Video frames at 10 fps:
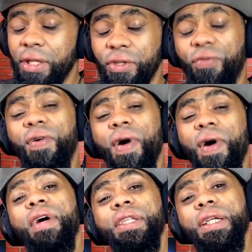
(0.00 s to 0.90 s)
To
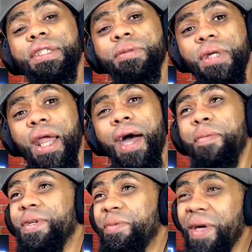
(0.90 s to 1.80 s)
500
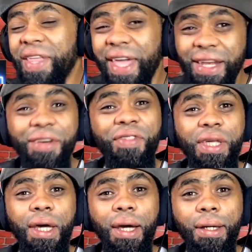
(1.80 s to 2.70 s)
subscribers by the end of the
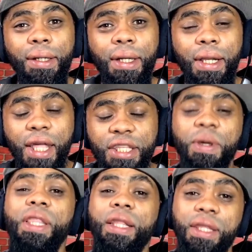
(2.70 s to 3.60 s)
year. Let's
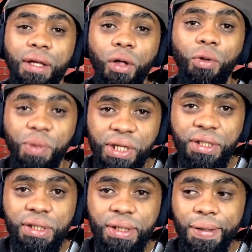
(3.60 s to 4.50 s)
make that the goal, please.